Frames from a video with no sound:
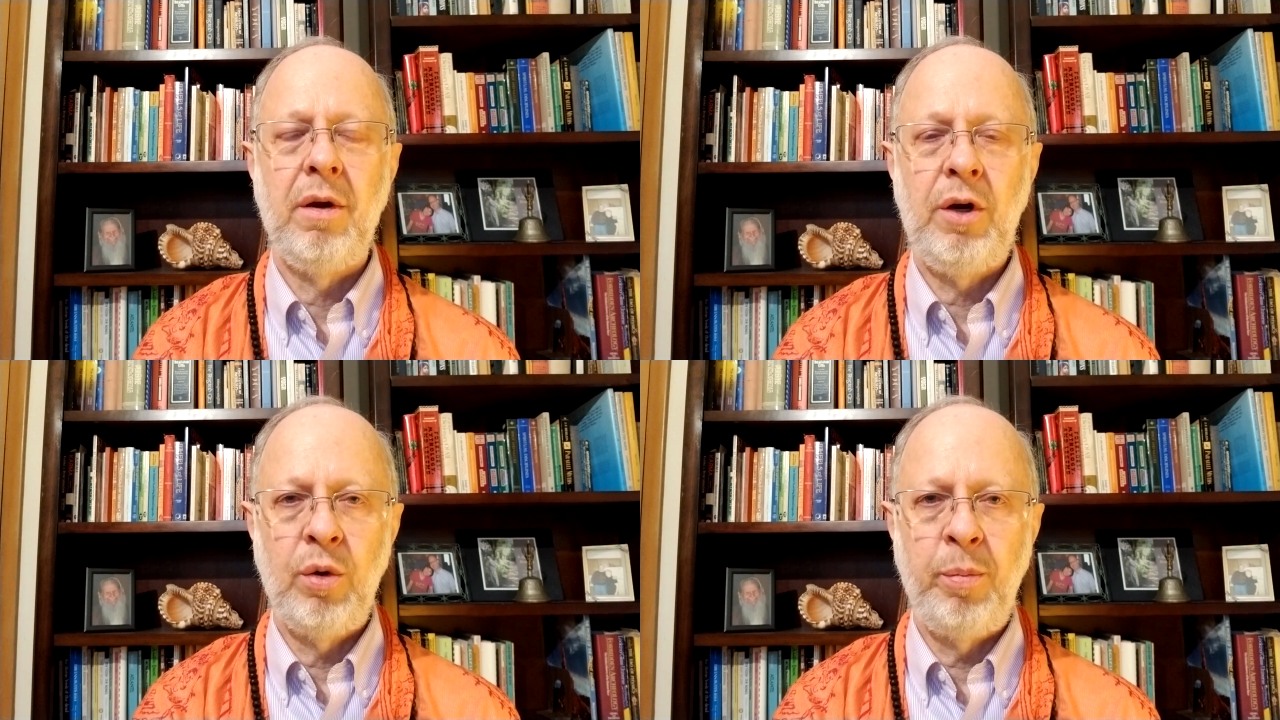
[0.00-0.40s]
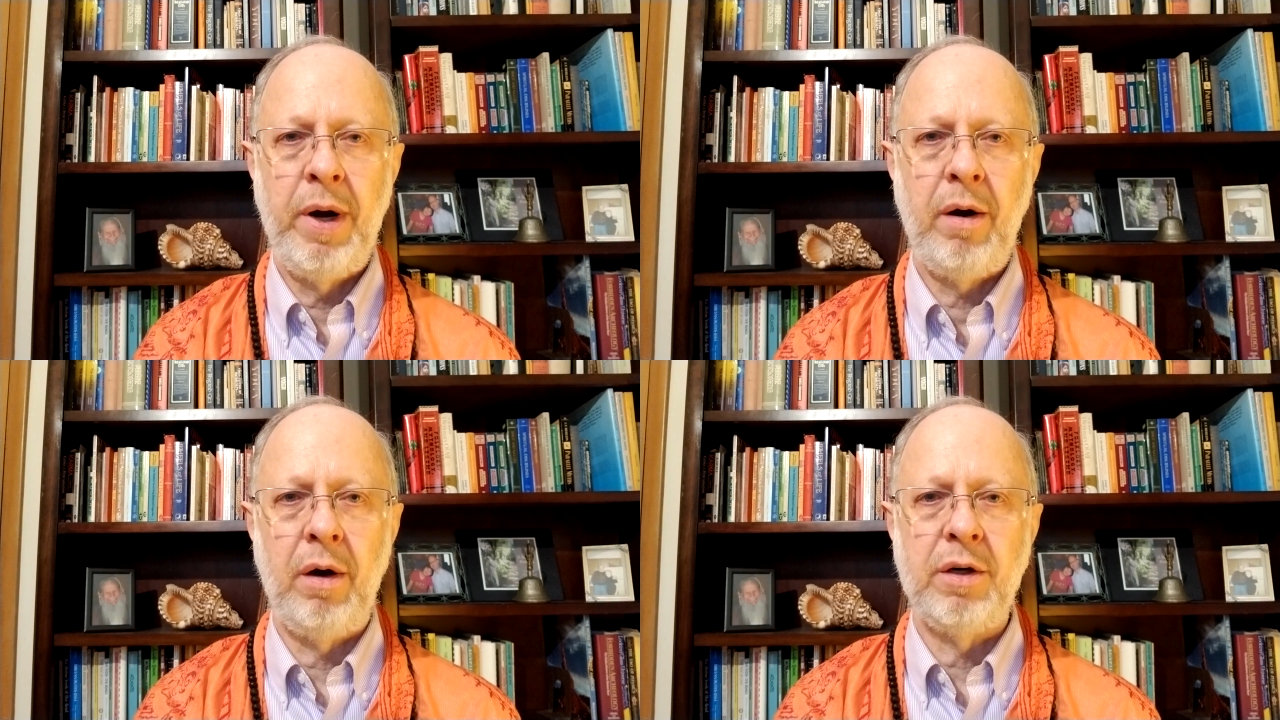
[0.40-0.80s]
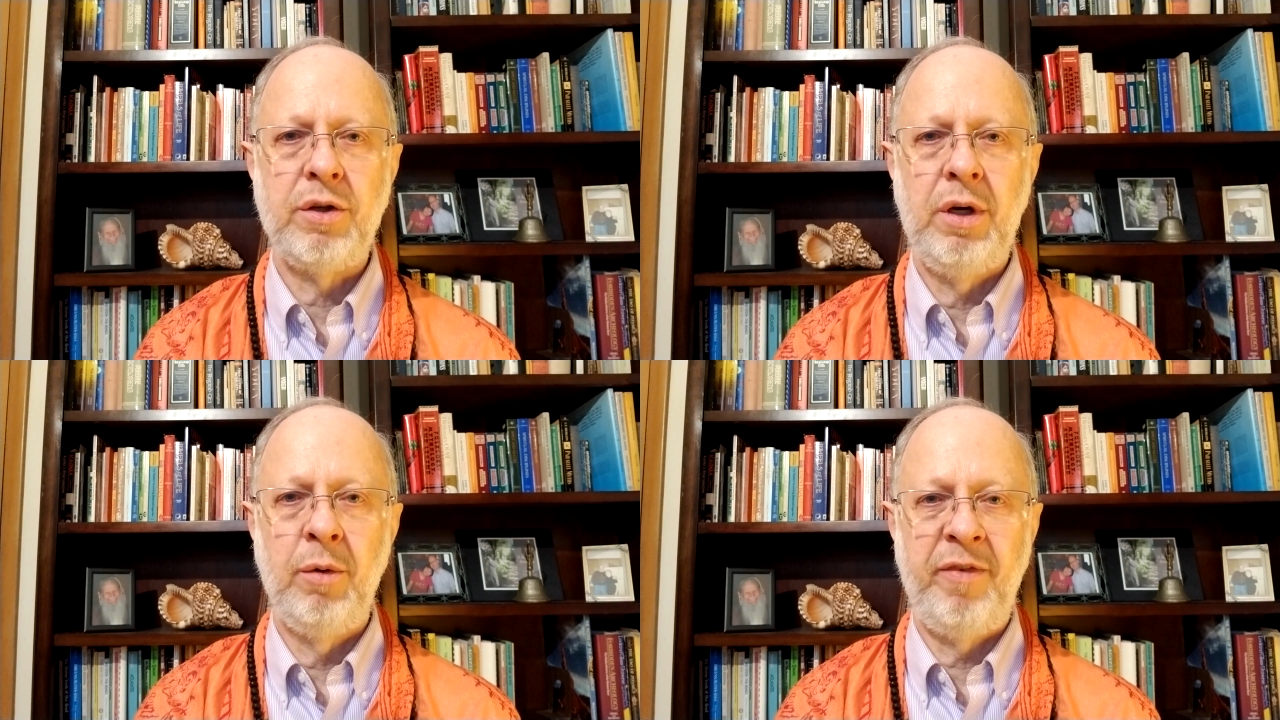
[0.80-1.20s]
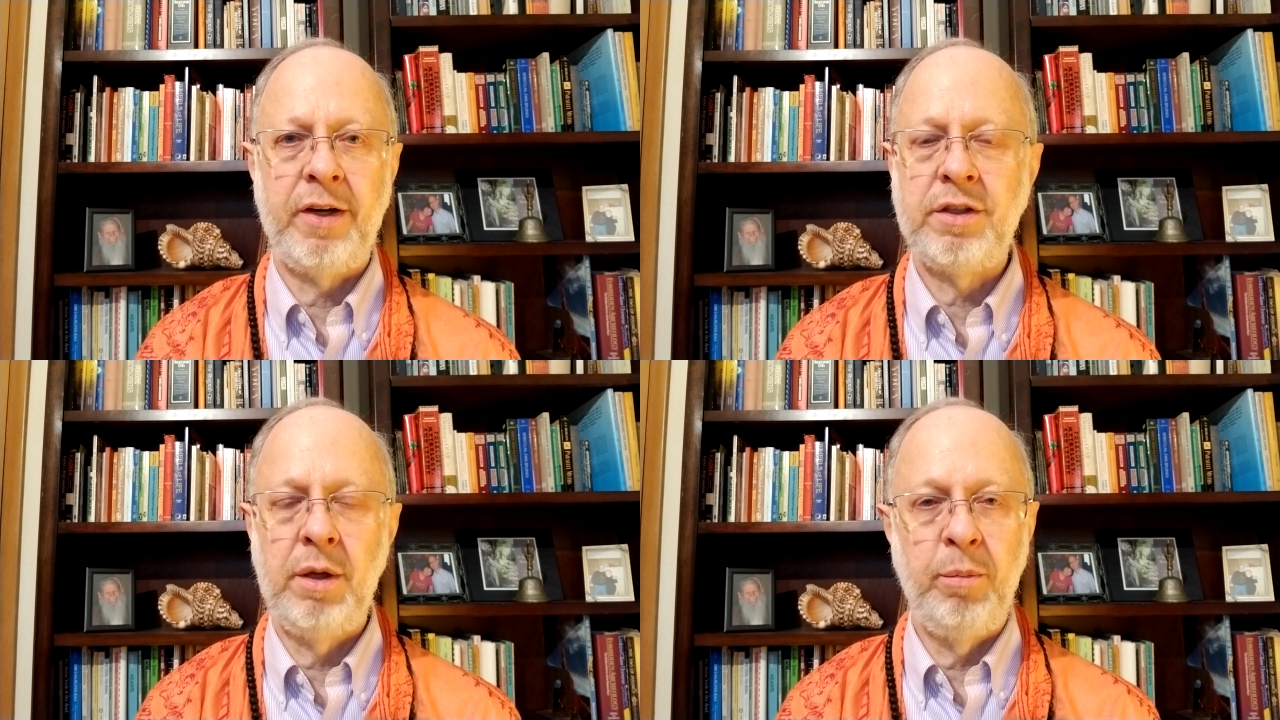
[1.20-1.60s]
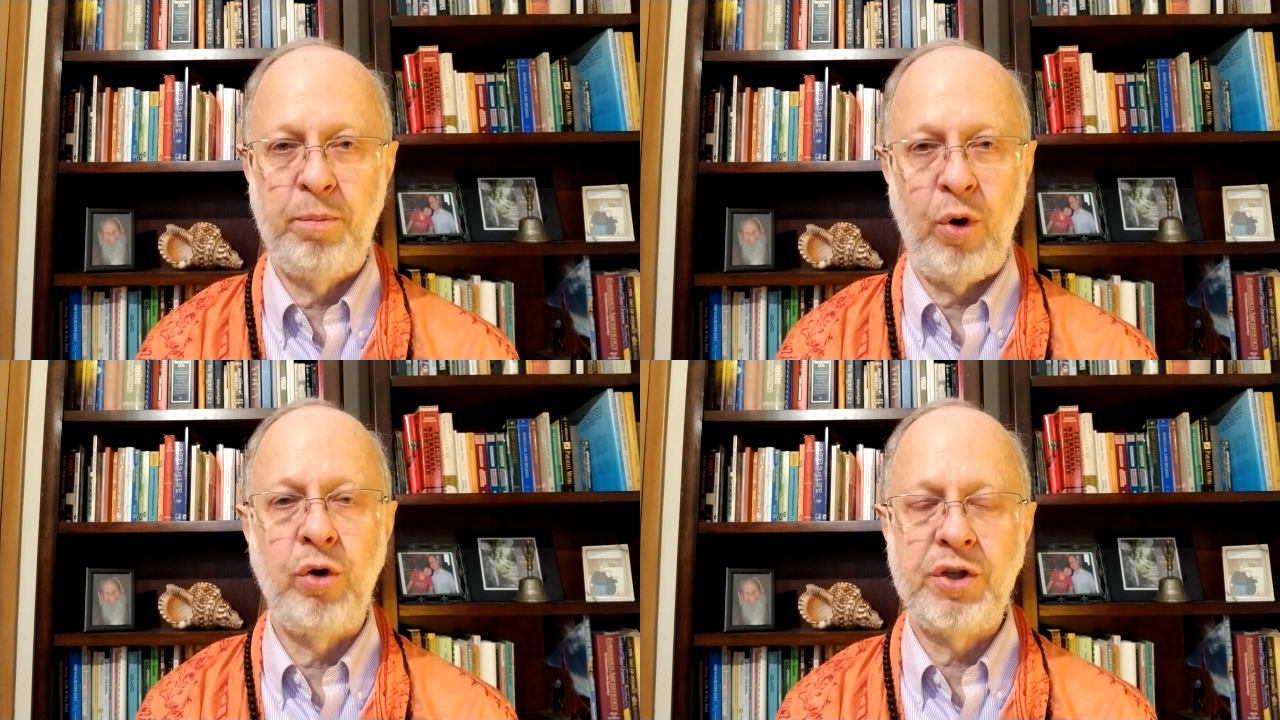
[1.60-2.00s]
your parents. It affects them
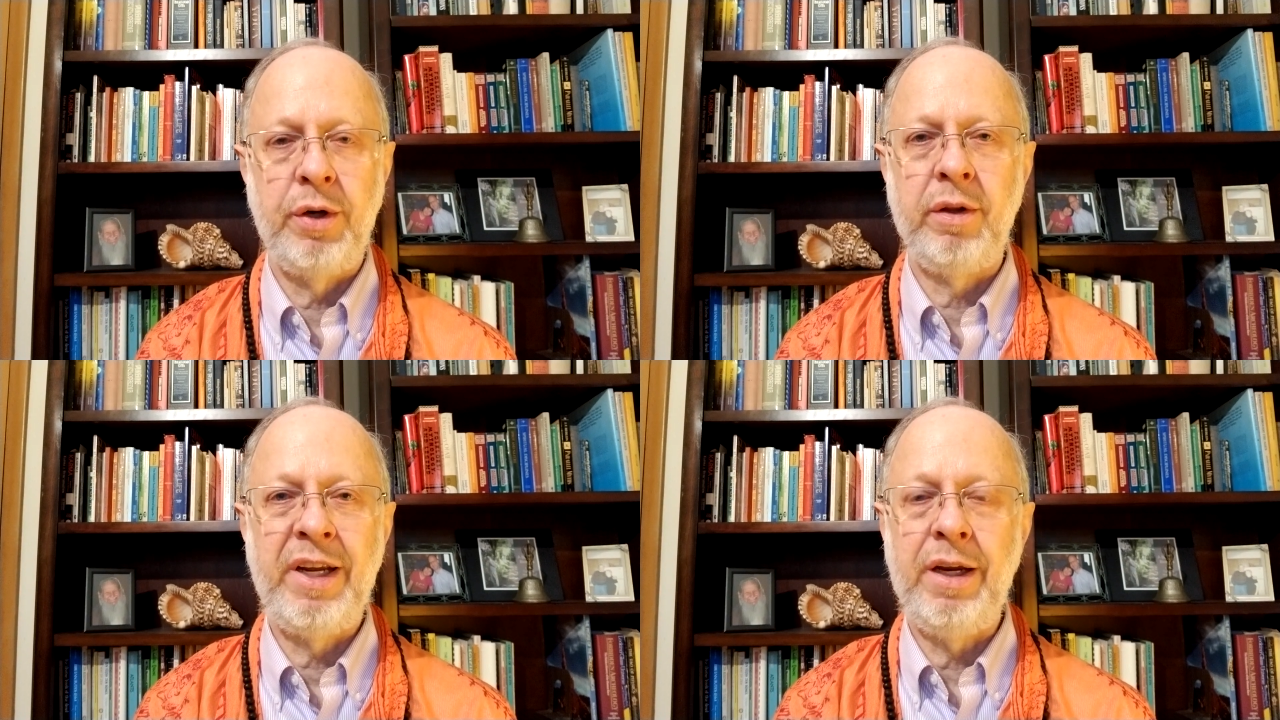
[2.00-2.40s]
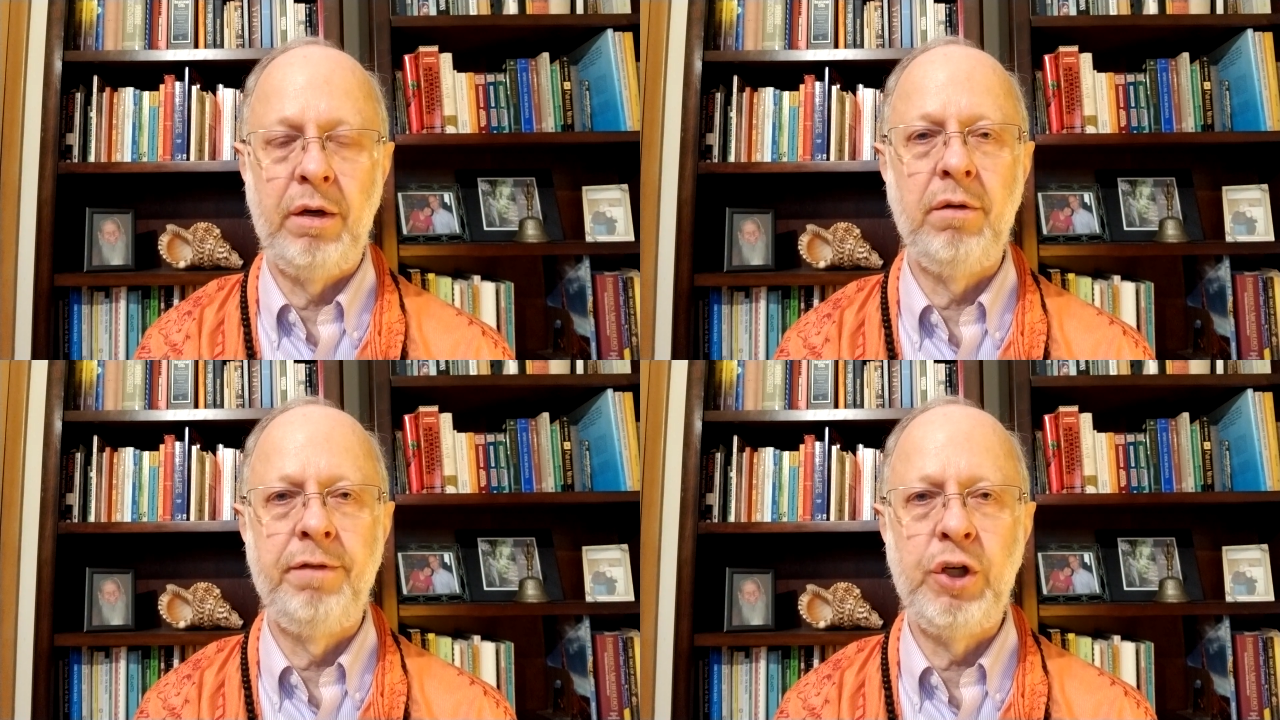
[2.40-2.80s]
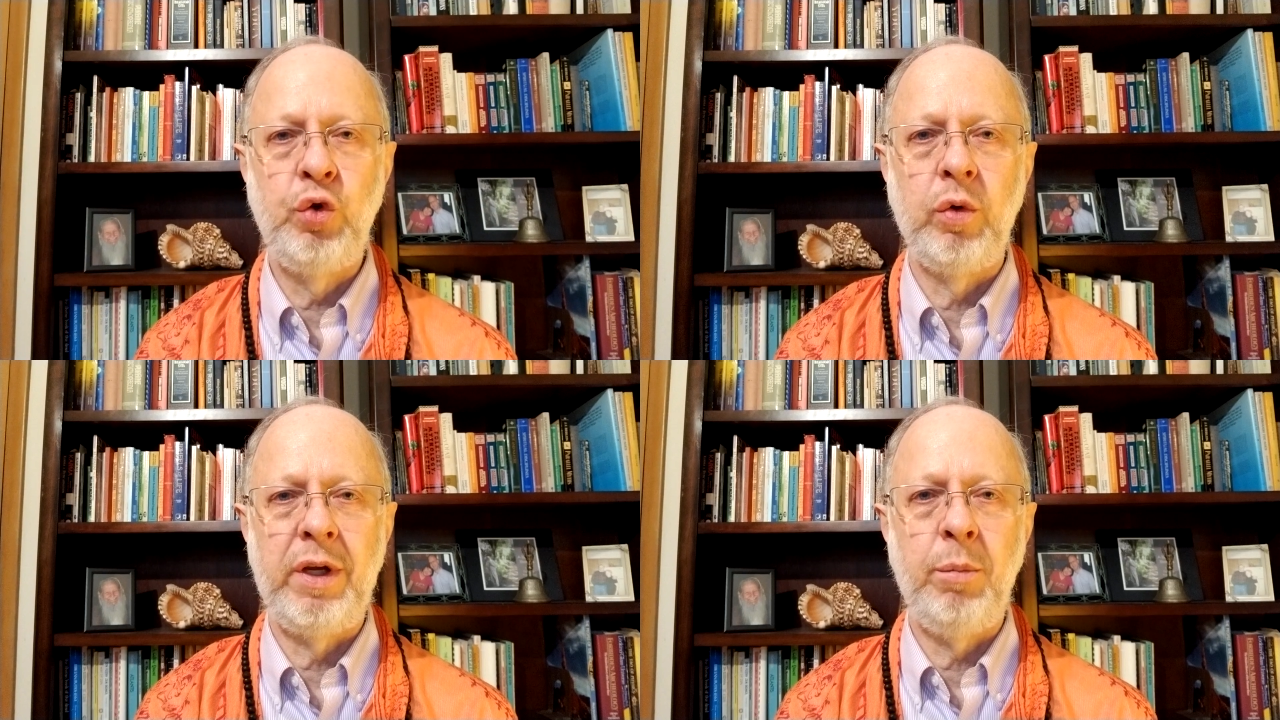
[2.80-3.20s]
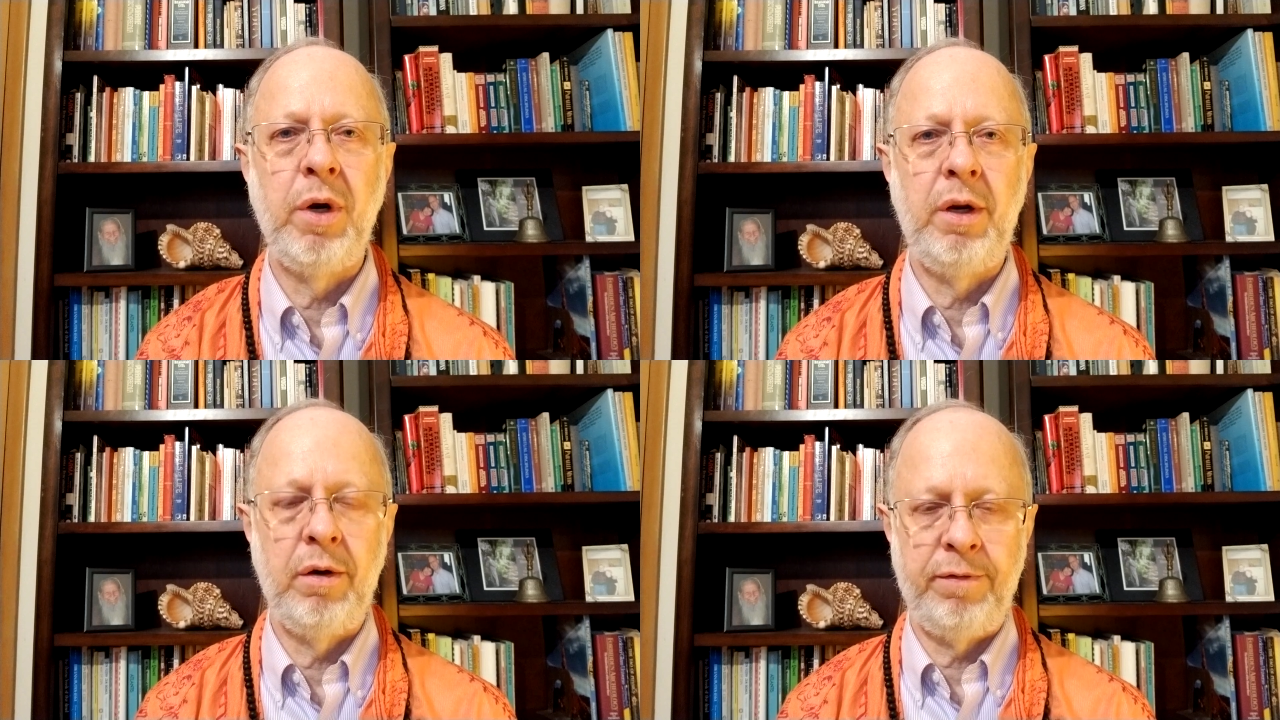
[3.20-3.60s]
personally, individually, but it